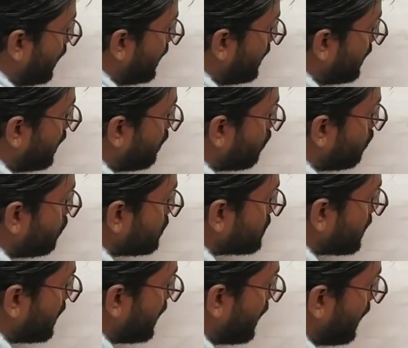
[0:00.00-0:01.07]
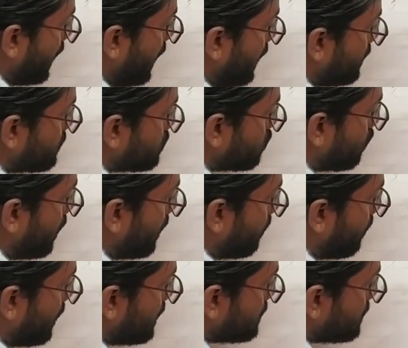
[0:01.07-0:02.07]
to under root A square